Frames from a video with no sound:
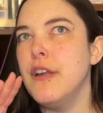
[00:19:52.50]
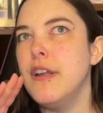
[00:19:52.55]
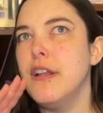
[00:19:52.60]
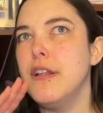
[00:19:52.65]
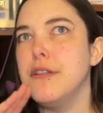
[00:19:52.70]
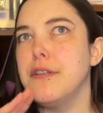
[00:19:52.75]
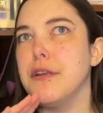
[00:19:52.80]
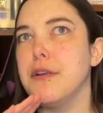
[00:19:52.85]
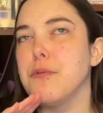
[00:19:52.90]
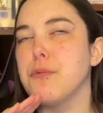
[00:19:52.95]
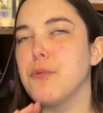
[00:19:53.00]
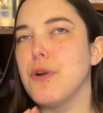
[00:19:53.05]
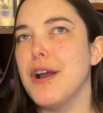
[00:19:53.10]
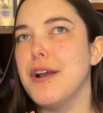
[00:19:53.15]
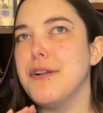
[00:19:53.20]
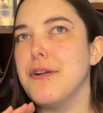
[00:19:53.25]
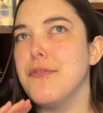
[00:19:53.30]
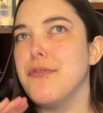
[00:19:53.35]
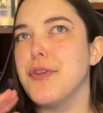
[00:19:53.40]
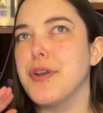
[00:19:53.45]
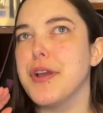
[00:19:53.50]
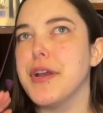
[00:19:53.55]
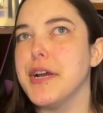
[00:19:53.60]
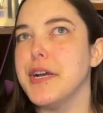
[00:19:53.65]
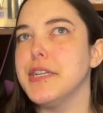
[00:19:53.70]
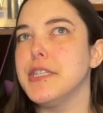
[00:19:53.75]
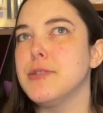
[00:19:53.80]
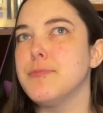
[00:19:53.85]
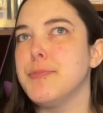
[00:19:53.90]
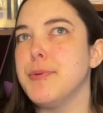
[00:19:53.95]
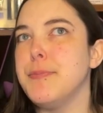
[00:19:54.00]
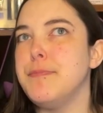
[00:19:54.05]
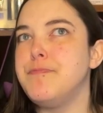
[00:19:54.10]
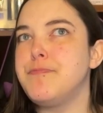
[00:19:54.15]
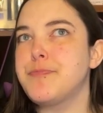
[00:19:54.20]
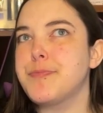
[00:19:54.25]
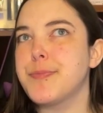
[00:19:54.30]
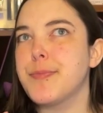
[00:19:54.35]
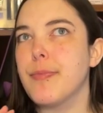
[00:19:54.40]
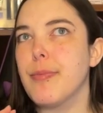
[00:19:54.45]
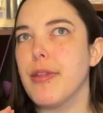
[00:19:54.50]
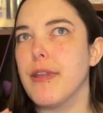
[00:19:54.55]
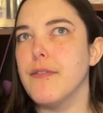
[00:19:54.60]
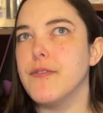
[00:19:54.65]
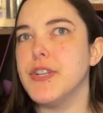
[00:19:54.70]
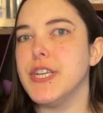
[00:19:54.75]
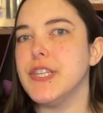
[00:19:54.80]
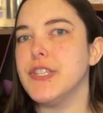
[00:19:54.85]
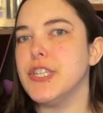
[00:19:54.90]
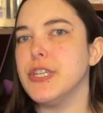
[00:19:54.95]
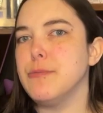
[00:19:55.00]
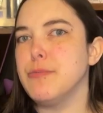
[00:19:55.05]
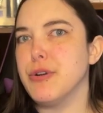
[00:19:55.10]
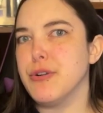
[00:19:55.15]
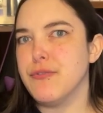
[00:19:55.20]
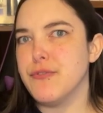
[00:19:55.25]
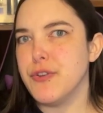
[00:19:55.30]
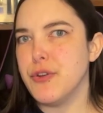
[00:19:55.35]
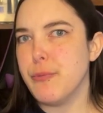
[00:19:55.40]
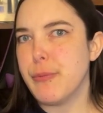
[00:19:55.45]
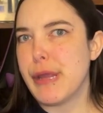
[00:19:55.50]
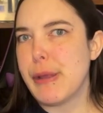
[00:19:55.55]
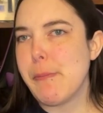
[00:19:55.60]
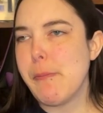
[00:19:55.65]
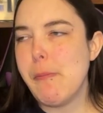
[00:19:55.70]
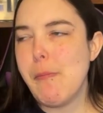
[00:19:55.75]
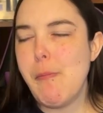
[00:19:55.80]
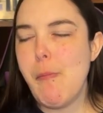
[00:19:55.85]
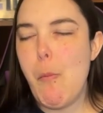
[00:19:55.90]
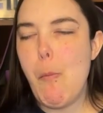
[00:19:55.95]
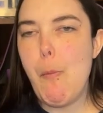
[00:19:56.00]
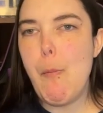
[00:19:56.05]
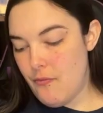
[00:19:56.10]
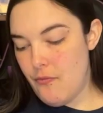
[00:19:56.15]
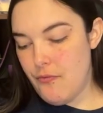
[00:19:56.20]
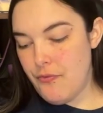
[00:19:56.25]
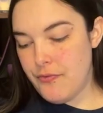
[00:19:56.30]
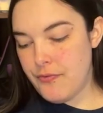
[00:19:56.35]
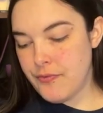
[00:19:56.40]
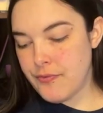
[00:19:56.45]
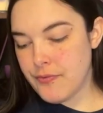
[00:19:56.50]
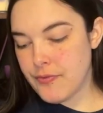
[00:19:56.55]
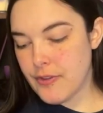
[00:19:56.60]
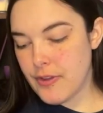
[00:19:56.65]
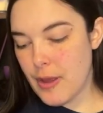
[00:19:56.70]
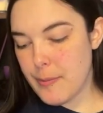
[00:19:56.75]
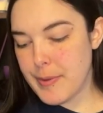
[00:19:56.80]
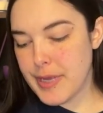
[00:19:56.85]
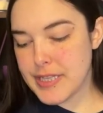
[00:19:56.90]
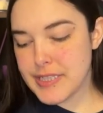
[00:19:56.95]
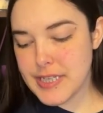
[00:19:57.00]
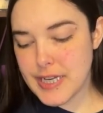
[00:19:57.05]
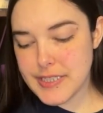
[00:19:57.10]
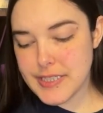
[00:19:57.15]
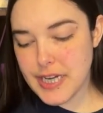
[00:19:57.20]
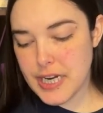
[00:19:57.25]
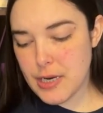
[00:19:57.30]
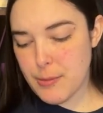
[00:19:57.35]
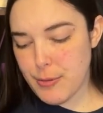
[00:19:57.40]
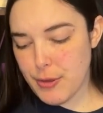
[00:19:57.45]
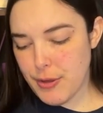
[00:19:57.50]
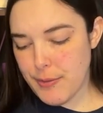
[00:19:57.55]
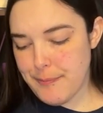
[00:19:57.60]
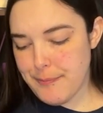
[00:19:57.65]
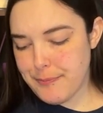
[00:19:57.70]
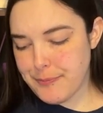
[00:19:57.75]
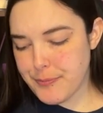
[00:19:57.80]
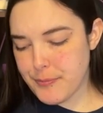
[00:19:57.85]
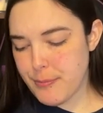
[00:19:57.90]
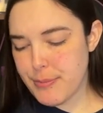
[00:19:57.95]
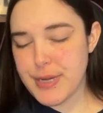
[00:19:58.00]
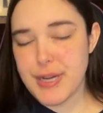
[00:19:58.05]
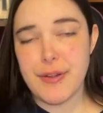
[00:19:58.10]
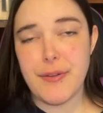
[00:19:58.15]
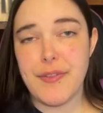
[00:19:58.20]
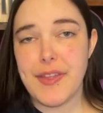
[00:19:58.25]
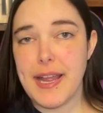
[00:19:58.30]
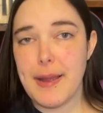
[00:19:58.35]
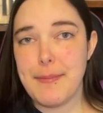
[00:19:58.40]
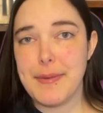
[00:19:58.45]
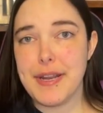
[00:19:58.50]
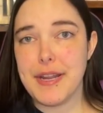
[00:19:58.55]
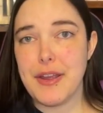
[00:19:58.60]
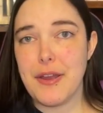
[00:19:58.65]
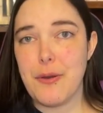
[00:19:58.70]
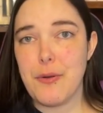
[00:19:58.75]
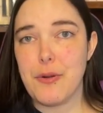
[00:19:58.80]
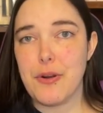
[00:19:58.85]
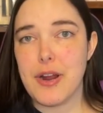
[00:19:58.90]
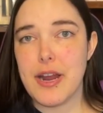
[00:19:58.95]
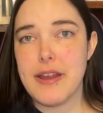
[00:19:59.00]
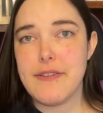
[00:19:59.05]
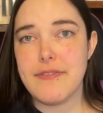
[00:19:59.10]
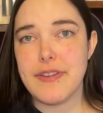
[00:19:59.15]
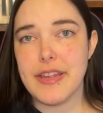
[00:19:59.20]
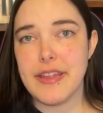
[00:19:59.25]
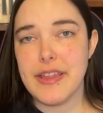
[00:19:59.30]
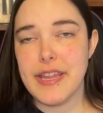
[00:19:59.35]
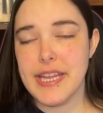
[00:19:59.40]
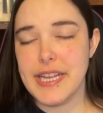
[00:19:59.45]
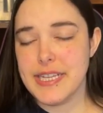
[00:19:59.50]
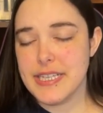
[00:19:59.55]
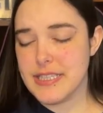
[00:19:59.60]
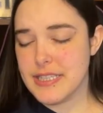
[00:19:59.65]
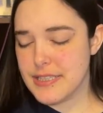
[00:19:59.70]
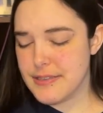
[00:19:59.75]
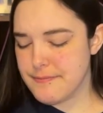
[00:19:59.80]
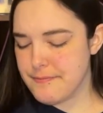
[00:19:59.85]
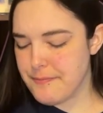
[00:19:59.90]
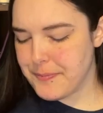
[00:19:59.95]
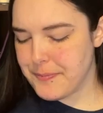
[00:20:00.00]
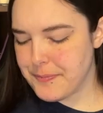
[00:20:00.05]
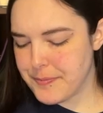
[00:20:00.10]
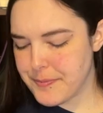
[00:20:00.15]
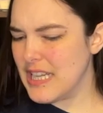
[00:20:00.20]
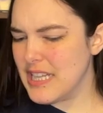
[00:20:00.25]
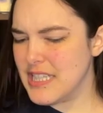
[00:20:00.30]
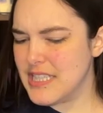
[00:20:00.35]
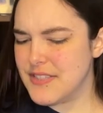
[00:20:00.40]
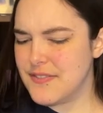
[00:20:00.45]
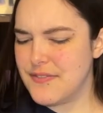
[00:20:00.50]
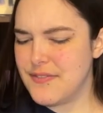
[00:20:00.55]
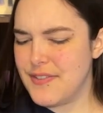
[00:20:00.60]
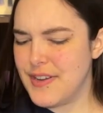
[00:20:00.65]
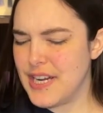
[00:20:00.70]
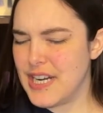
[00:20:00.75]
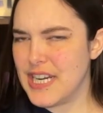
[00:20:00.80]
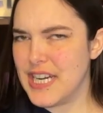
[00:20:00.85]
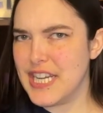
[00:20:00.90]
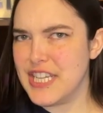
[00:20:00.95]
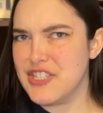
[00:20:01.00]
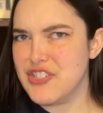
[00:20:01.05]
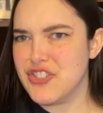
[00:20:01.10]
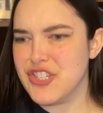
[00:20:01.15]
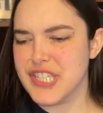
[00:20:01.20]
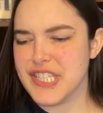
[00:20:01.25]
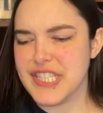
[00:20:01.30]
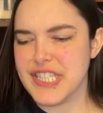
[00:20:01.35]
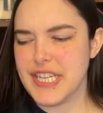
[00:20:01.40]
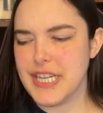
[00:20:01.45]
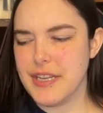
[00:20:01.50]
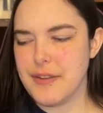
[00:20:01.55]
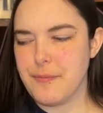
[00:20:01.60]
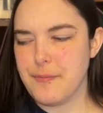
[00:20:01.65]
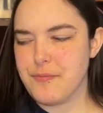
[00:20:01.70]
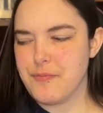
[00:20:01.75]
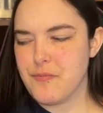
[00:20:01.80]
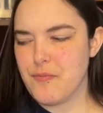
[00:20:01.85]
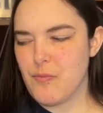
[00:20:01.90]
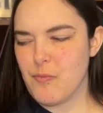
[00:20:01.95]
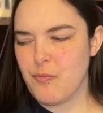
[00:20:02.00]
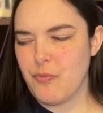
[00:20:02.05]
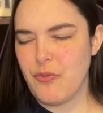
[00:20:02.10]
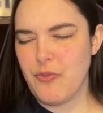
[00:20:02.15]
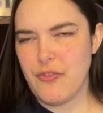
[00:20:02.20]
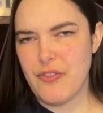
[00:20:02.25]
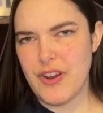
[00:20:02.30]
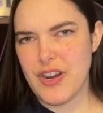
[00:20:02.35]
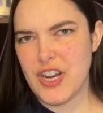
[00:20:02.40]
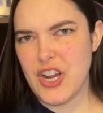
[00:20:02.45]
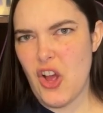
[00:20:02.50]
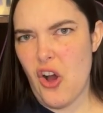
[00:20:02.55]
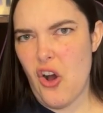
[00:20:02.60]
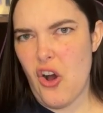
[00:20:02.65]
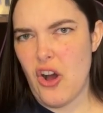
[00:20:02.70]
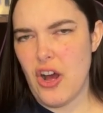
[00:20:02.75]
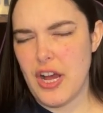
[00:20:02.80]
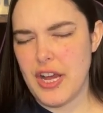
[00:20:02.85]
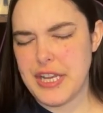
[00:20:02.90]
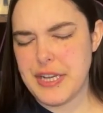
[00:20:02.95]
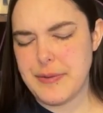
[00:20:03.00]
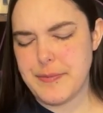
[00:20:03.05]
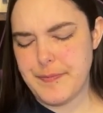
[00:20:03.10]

Like right on the cusp of tasting perfumey. I mean, it's not terrible, but I don't think I'm gonna go craving these. It's very interesting. Very odd.